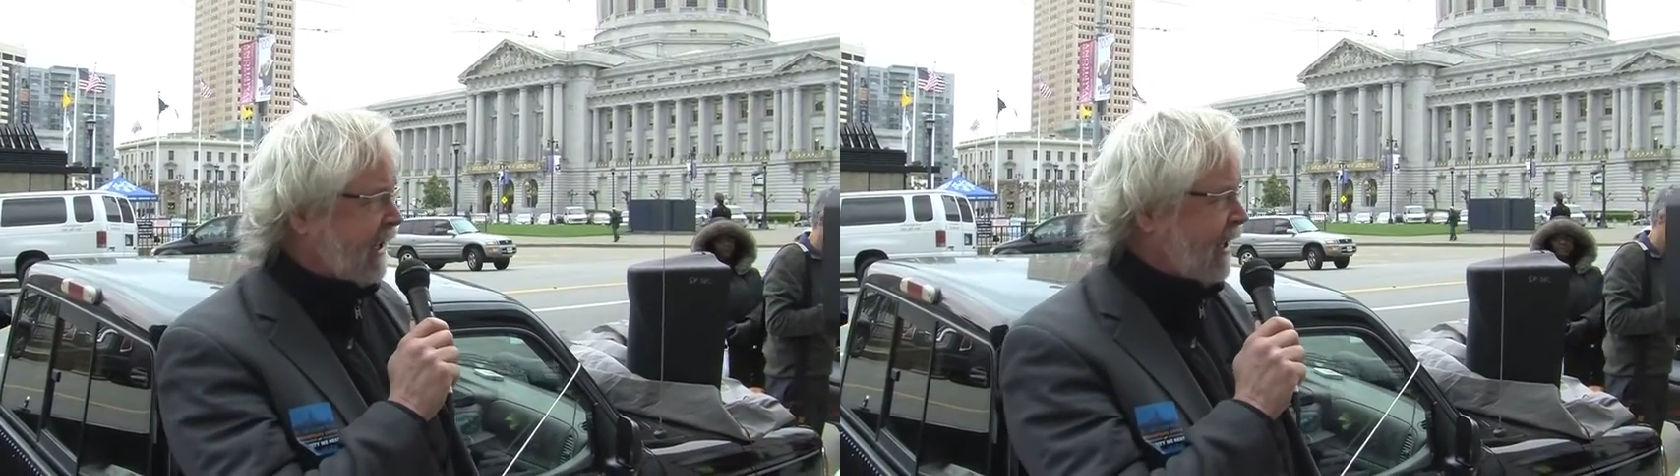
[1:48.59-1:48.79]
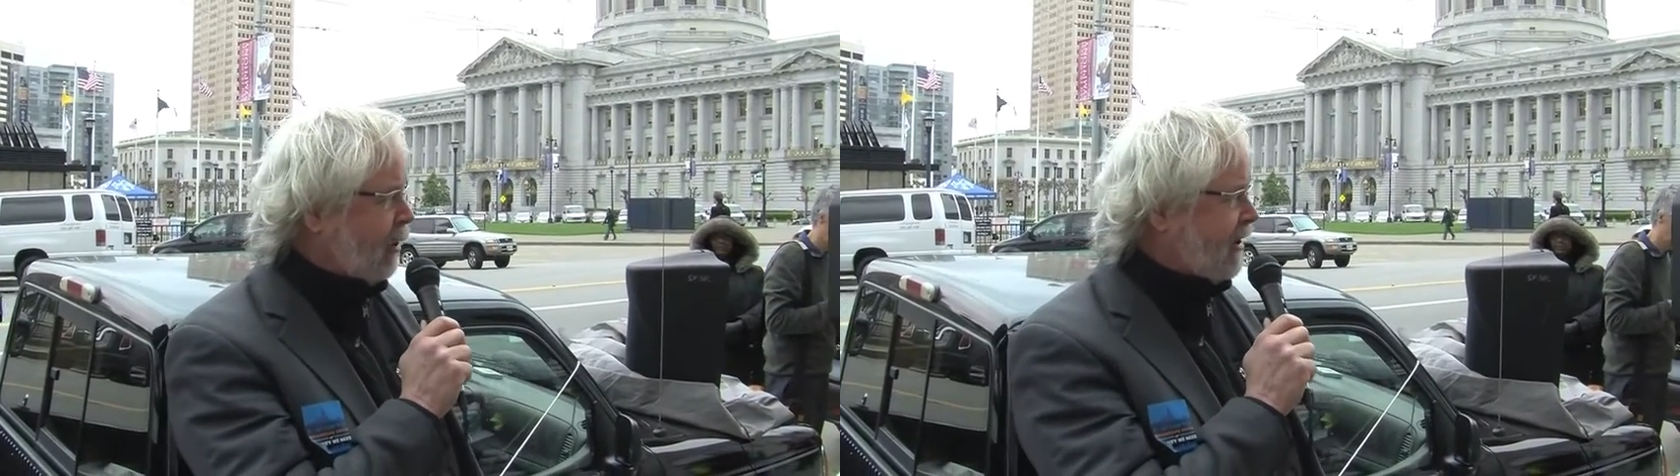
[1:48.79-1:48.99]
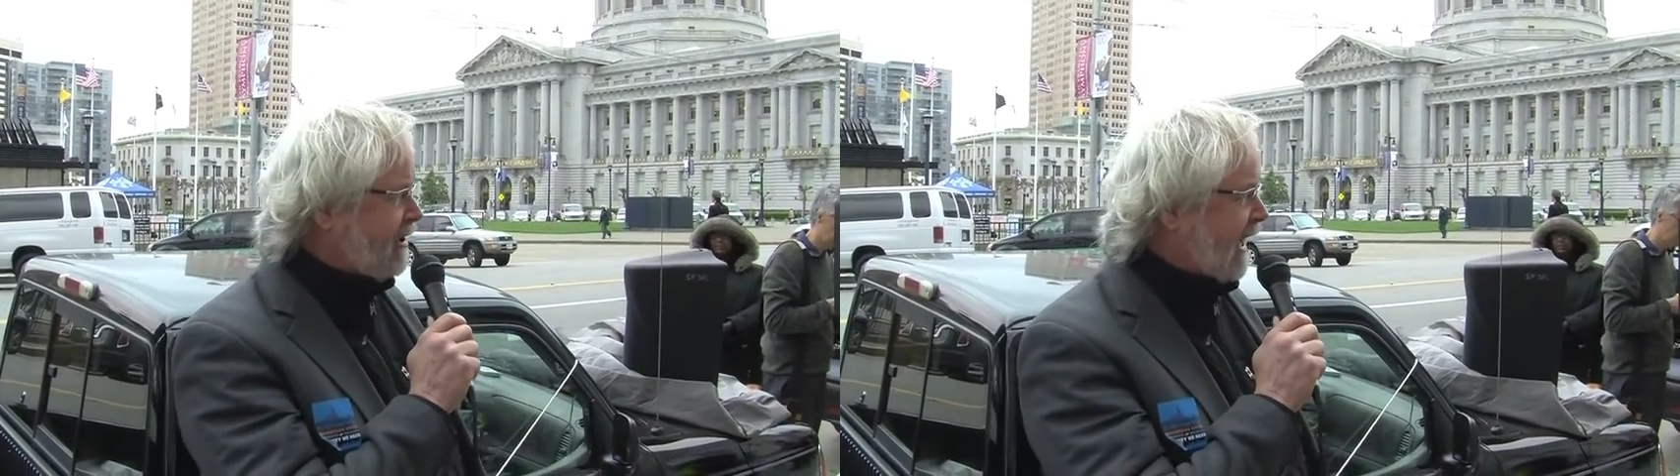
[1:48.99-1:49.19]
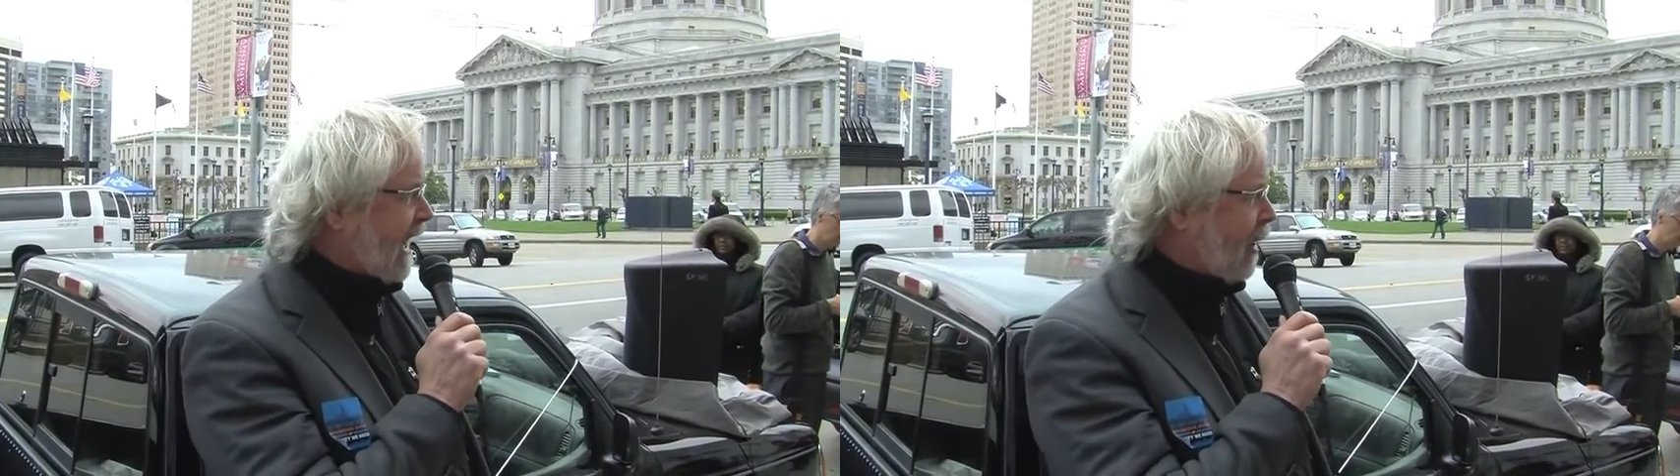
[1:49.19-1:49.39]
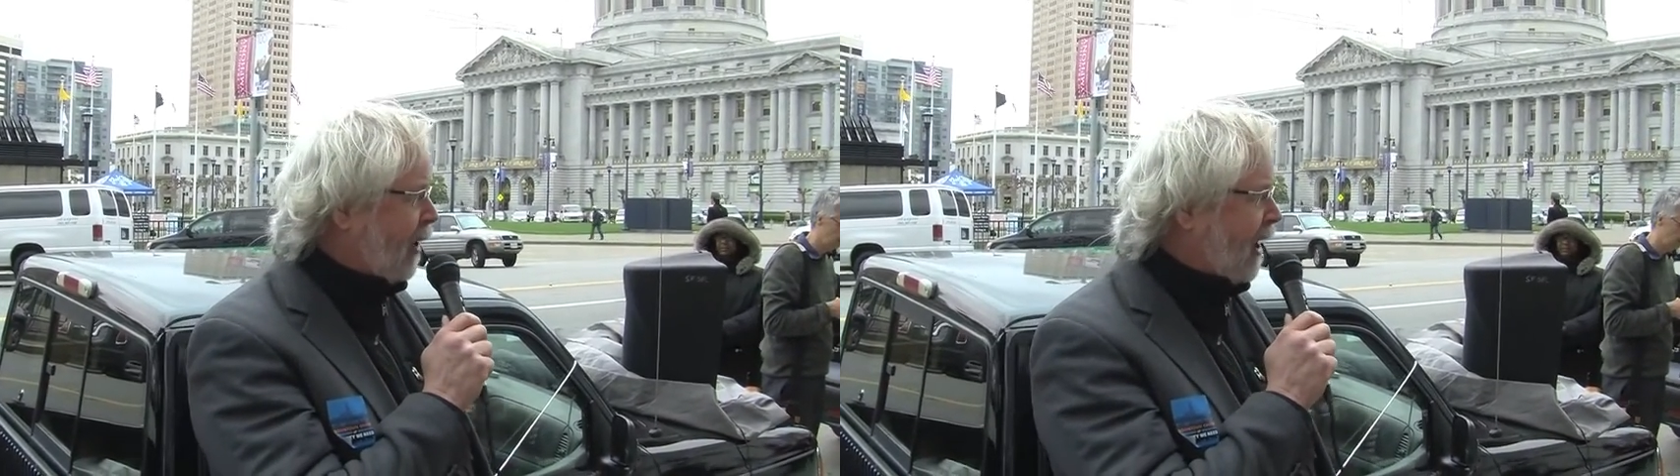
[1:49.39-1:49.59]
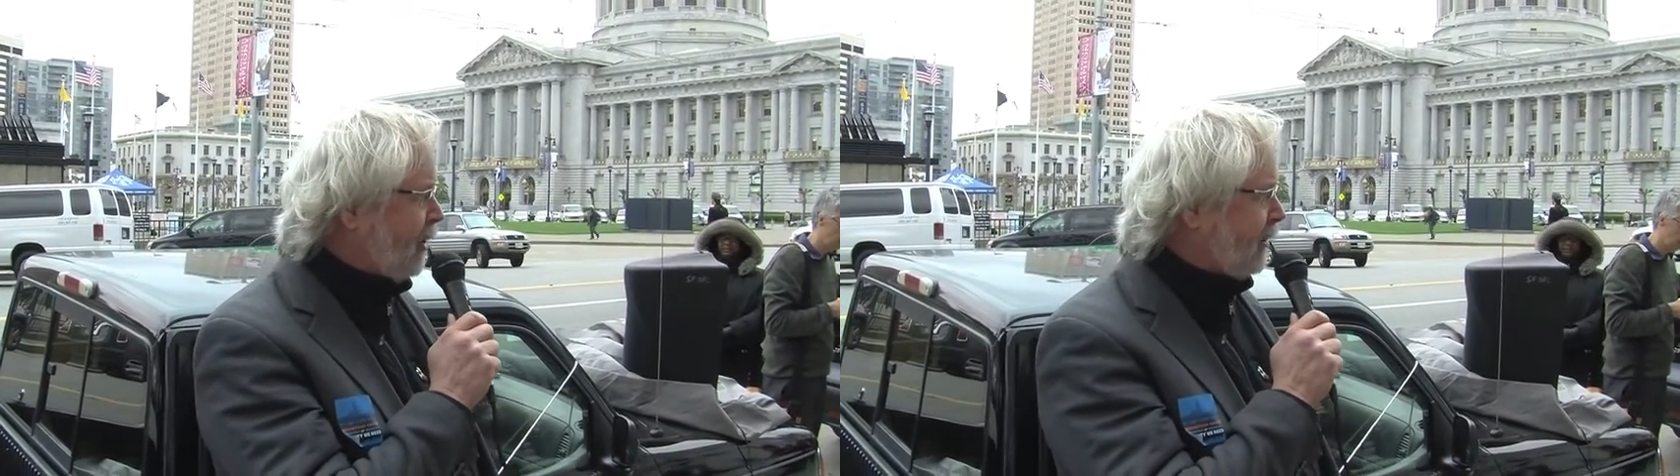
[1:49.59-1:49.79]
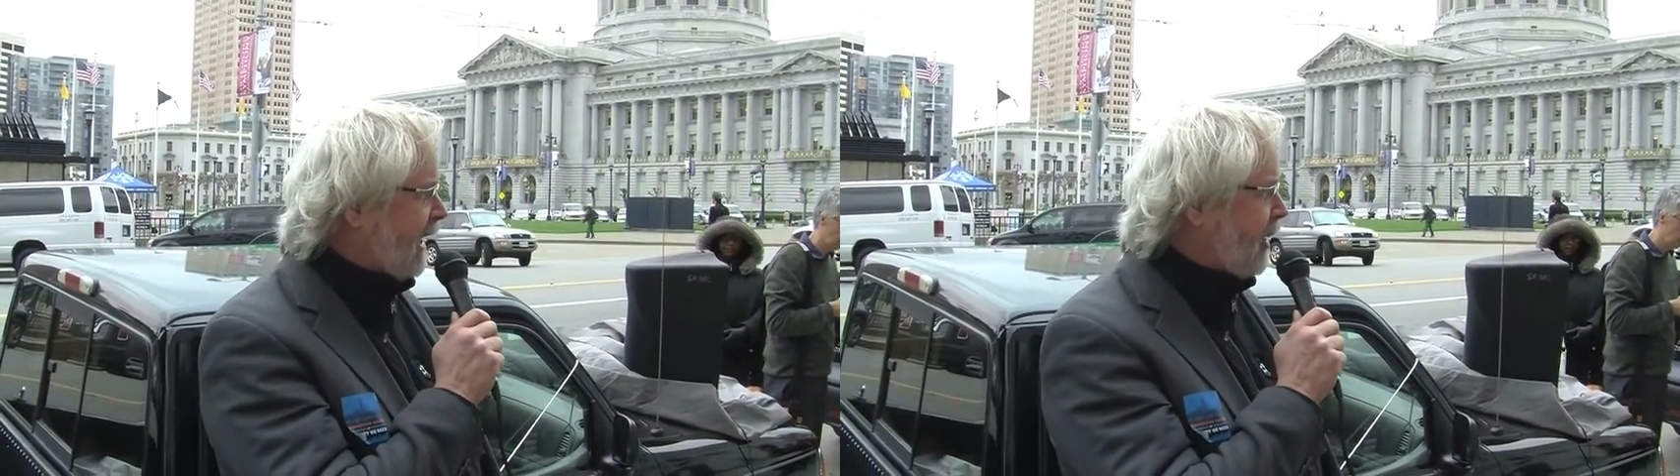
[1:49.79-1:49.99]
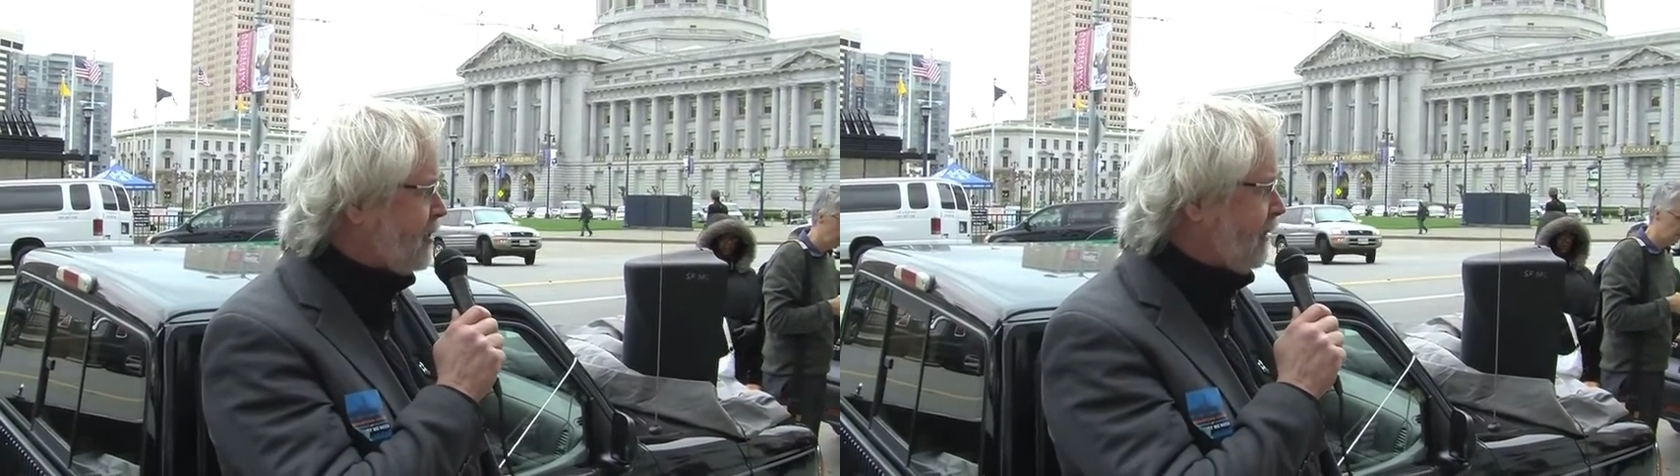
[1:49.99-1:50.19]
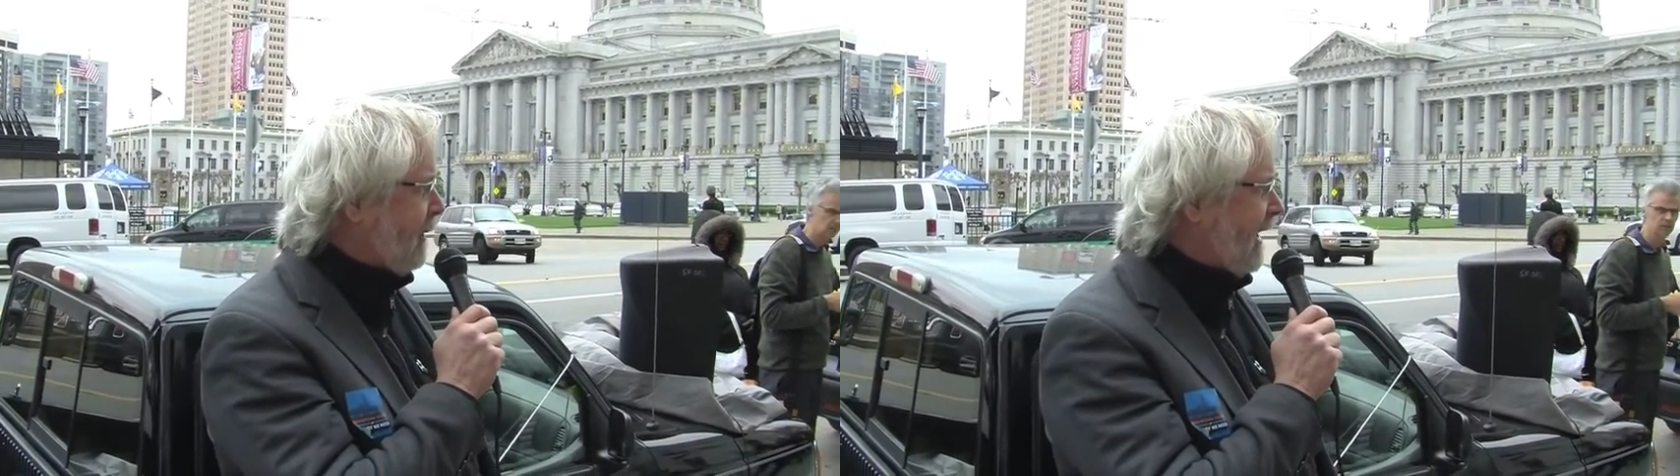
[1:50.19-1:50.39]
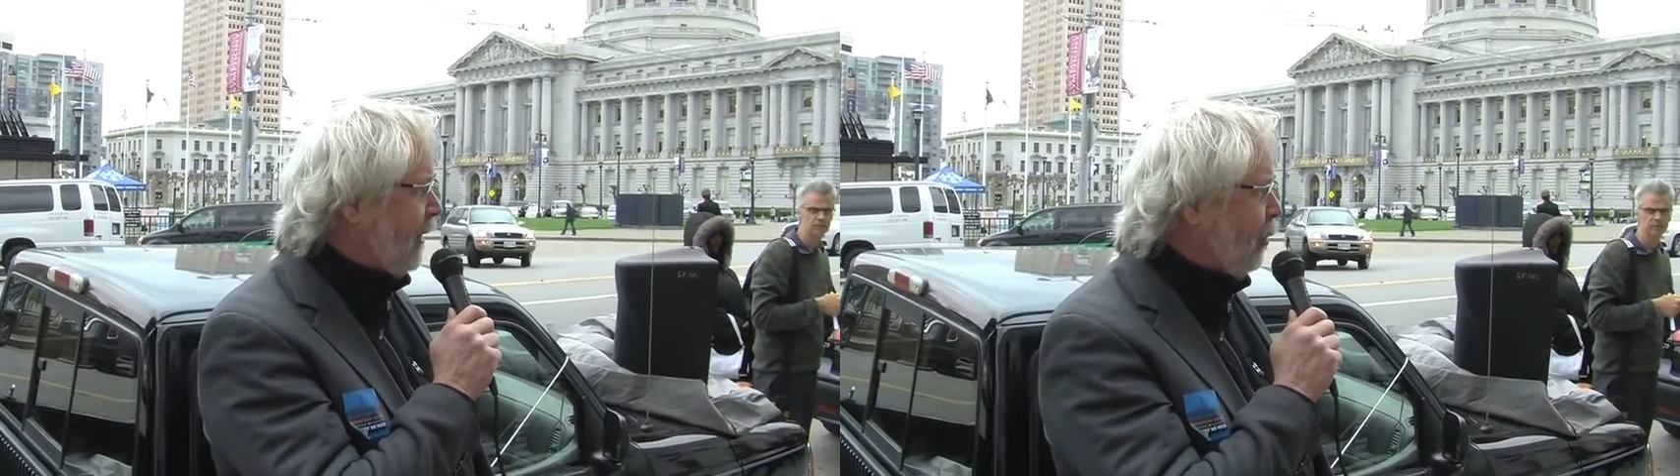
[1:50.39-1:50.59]
here in town,
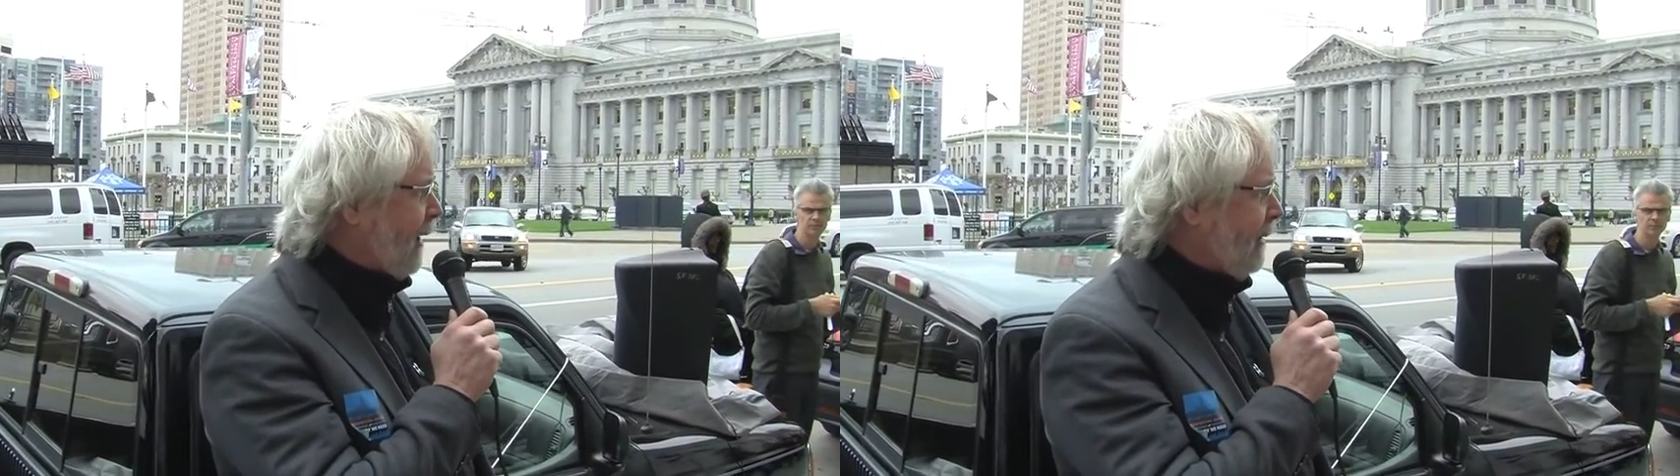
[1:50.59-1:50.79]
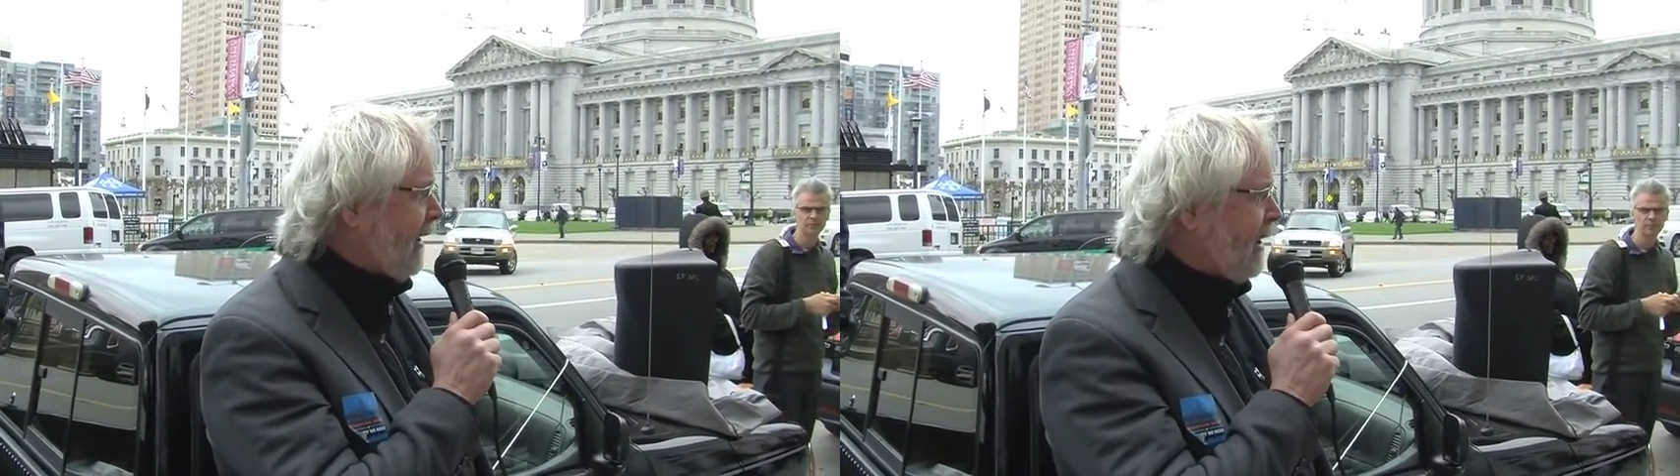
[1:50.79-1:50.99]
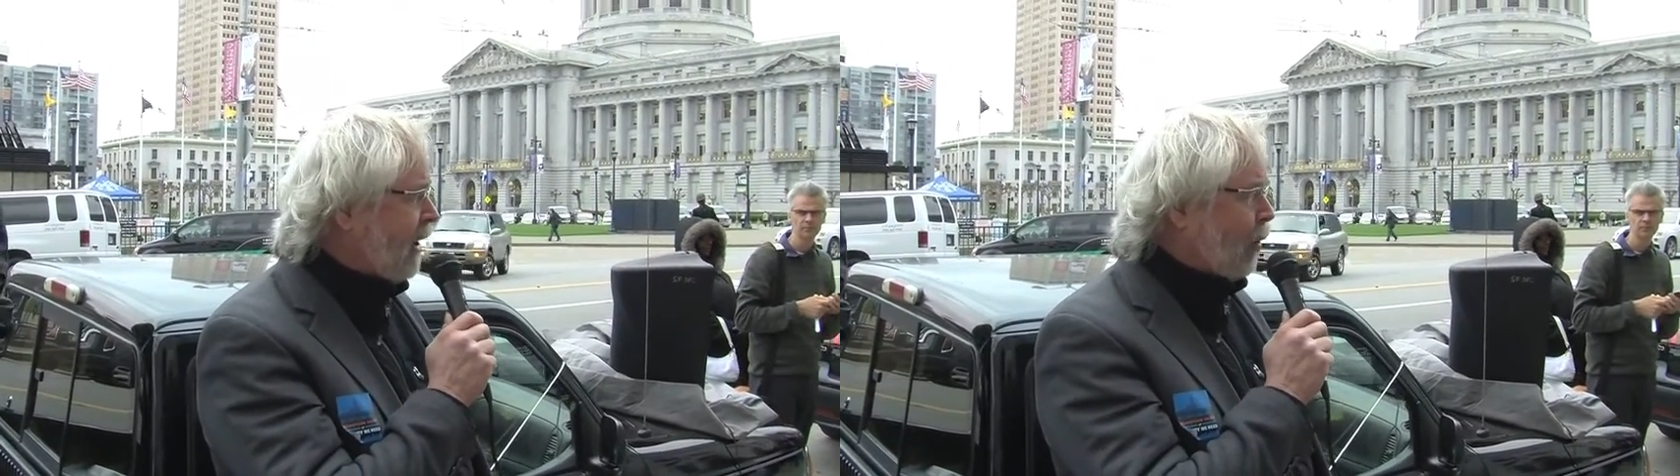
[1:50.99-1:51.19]
100,000 men and women.